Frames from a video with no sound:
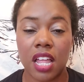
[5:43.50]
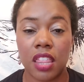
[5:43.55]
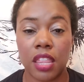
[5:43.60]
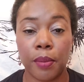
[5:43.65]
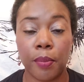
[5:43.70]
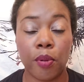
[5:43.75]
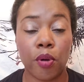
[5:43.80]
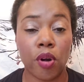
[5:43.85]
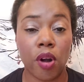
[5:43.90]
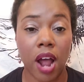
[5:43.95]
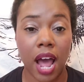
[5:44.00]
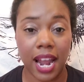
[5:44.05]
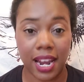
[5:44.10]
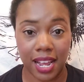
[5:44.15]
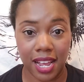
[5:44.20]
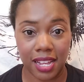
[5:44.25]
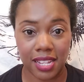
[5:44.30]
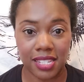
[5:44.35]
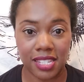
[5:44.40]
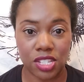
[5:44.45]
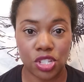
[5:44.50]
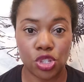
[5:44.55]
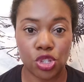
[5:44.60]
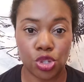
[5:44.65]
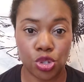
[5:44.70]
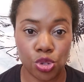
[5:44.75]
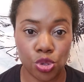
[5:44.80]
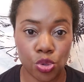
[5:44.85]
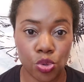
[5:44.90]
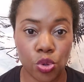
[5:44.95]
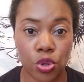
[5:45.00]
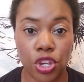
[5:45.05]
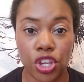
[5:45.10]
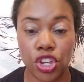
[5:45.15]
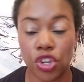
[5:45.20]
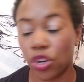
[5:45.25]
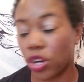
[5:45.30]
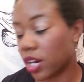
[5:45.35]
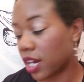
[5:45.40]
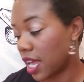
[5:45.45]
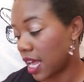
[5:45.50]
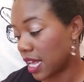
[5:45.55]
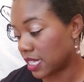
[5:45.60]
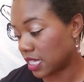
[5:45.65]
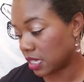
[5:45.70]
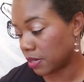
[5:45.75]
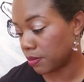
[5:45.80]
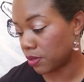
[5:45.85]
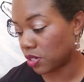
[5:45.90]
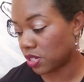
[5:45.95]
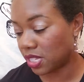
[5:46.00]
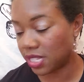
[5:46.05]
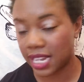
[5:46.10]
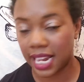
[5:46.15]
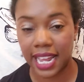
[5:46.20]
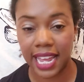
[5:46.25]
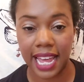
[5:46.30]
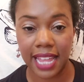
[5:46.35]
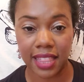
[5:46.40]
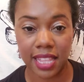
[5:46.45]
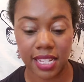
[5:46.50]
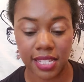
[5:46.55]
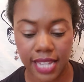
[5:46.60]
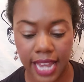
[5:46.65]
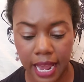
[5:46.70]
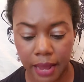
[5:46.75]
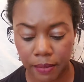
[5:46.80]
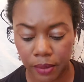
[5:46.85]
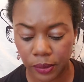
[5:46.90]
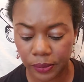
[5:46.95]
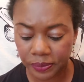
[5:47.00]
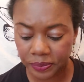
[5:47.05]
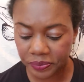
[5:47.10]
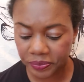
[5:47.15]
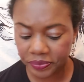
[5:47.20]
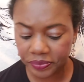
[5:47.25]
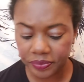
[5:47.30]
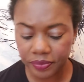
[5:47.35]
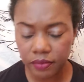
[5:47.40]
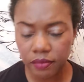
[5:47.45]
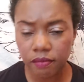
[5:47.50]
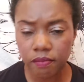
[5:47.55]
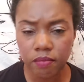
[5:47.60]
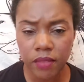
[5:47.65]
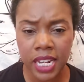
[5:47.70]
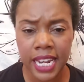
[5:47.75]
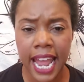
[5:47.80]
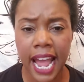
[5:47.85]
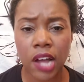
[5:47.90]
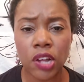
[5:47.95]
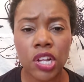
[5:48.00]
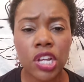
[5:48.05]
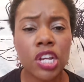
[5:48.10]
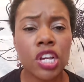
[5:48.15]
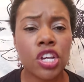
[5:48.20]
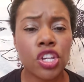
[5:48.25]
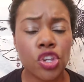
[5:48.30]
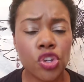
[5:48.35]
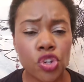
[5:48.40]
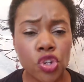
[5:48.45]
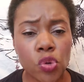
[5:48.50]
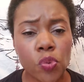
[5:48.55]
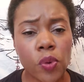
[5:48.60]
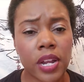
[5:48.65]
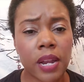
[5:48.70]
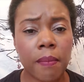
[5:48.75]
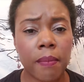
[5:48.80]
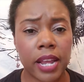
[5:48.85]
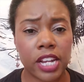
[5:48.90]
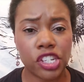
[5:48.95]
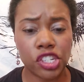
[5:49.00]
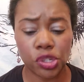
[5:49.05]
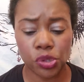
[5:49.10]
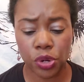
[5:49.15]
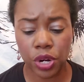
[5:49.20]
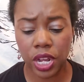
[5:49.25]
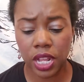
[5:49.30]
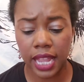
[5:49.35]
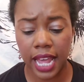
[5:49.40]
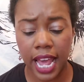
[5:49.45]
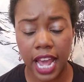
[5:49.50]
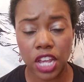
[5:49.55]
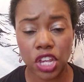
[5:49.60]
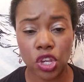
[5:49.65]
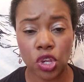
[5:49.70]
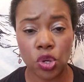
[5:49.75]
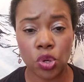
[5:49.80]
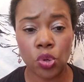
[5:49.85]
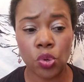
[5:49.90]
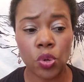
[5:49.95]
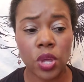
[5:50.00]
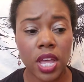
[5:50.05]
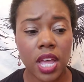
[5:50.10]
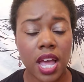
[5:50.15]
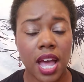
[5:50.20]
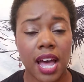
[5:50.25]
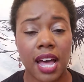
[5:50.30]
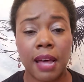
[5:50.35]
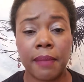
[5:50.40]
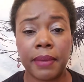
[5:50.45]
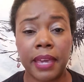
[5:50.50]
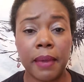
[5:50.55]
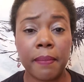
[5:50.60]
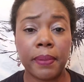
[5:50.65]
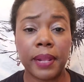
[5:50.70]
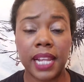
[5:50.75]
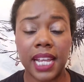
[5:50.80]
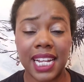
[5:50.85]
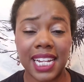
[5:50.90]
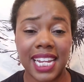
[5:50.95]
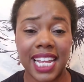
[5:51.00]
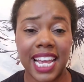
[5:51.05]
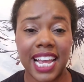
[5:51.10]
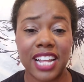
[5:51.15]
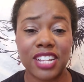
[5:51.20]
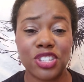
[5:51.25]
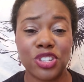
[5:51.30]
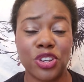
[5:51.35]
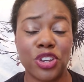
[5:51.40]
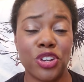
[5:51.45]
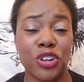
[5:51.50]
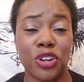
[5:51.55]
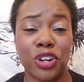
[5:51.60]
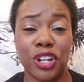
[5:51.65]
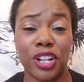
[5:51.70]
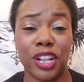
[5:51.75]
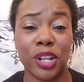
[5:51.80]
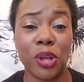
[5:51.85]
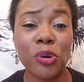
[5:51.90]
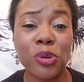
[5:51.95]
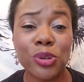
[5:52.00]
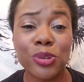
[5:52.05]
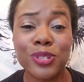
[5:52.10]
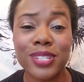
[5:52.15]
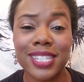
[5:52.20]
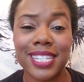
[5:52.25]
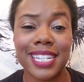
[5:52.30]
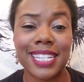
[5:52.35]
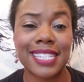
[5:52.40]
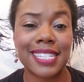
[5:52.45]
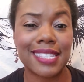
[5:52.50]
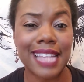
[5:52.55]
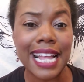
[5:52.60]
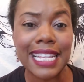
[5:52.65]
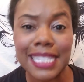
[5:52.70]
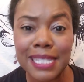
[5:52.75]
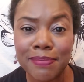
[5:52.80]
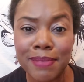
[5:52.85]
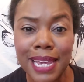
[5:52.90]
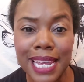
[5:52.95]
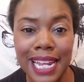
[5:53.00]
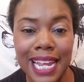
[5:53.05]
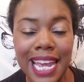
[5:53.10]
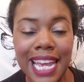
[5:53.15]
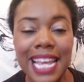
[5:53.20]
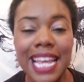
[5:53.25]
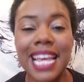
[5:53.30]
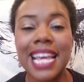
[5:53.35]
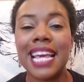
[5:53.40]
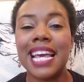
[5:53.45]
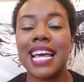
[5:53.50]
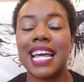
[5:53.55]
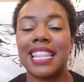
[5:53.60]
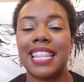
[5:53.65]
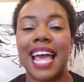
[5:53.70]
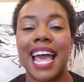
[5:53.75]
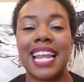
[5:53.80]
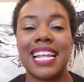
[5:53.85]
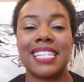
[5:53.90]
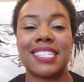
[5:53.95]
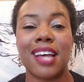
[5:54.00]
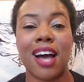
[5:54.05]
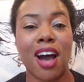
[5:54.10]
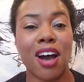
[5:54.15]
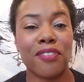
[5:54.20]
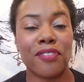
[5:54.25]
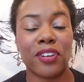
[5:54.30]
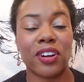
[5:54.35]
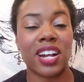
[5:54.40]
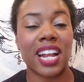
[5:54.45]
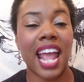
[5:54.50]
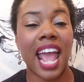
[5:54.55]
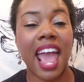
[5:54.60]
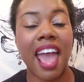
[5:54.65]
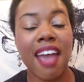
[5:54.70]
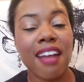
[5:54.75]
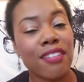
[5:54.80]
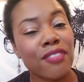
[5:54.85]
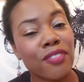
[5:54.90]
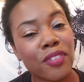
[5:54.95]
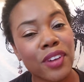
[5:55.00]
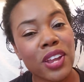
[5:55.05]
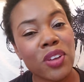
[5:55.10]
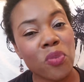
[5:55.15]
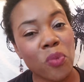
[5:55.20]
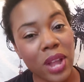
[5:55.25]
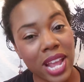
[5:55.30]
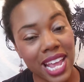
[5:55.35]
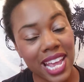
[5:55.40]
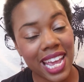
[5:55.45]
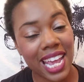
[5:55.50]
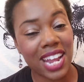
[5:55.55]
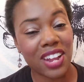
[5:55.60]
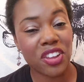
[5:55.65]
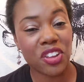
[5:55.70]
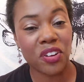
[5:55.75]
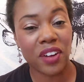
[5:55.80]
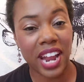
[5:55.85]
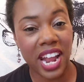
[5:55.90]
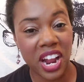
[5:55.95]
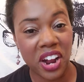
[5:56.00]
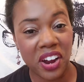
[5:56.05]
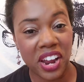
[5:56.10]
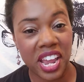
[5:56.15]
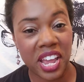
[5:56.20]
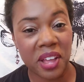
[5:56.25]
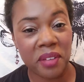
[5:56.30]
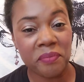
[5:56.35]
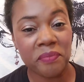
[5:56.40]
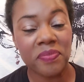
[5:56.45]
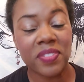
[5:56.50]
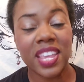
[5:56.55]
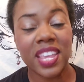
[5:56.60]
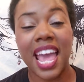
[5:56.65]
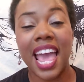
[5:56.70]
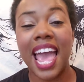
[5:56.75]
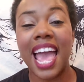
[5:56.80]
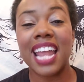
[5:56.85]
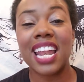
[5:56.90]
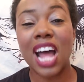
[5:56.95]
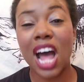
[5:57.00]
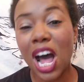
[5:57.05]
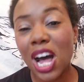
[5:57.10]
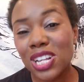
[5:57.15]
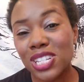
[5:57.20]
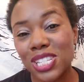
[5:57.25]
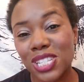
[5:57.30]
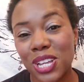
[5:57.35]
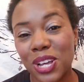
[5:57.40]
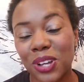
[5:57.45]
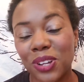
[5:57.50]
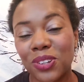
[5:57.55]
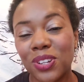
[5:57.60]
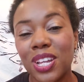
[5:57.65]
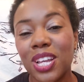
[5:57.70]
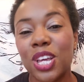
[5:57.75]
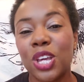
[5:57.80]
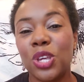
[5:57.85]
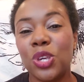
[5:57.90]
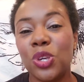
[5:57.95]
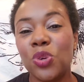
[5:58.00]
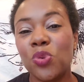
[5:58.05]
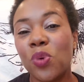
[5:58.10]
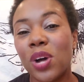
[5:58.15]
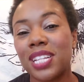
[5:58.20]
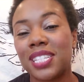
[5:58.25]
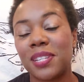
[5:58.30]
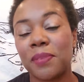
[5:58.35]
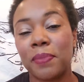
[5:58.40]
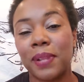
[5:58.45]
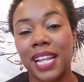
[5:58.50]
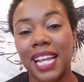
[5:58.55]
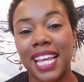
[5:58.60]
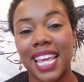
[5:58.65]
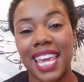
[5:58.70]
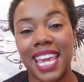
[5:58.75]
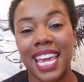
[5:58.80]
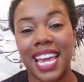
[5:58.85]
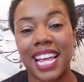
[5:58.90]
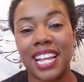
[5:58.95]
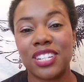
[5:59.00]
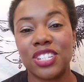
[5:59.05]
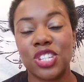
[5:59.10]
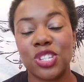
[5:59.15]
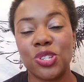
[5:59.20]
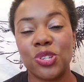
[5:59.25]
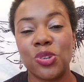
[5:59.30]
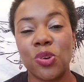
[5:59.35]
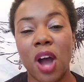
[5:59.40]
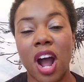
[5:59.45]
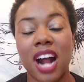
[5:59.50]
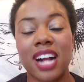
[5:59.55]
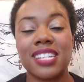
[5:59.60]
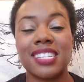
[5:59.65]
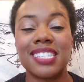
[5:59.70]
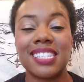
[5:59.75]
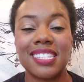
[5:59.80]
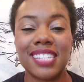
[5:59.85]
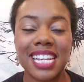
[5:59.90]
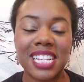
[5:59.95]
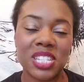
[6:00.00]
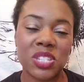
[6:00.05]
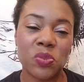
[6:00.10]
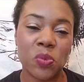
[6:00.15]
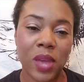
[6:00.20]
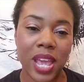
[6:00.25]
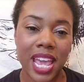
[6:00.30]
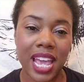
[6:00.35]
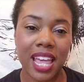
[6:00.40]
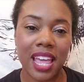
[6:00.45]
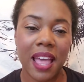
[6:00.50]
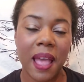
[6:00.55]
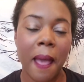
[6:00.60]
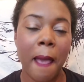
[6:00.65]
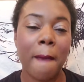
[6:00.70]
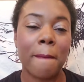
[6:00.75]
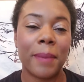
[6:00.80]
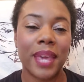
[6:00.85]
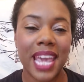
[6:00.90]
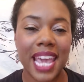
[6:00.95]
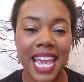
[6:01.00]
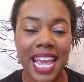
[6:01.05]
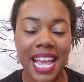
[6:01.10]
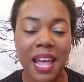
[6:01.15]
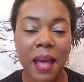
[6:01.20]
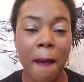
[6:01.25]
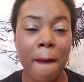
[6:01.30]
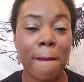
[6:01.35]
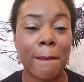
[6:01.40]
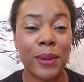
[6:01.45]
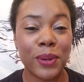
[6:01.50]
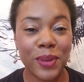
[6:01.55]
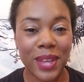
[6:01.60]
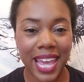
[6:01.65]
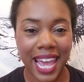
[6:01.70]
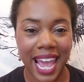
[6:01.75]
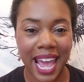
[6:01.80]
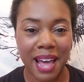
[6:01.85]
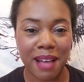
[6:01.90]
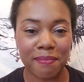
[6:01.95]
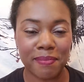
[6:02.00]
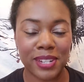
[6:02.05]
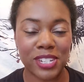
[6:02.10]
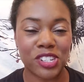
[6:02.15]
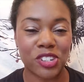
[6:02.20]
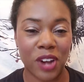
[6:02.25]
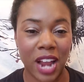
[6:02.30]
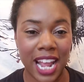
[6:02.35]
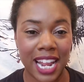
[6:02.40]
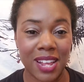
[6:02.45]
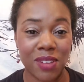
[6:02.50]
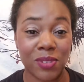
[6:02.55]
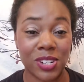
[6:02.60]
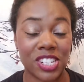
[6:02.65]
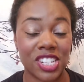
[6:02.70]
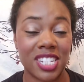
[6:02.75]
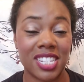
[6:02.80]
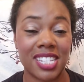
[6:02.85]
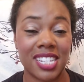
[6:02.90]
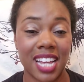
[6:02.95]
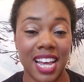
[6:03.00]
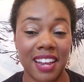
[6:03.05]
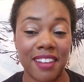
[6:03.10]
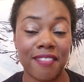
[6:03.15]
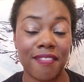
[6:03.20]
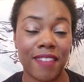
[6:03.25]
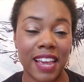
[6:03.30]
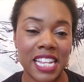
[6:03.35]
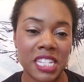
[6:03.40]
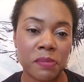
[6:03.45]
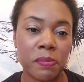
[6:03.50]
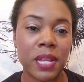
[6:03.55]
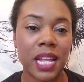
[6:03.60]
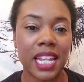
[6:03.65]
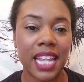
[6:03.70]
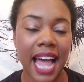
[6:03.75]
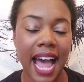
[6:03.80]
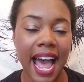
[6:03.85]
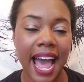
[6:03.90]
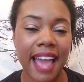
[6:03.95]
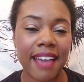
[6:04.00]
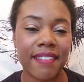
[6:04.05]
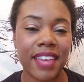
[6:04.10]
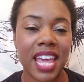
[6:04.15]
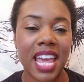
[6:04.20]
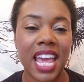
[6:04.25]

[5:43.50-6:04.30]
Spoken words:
the products to your customers sitting at the table. Now, you do want to make sure that you get plugged into your local success meeting that is offered every week in your area. And also, you want to plug into our 6-week Pink Bootcamp training, which is done Facebook Live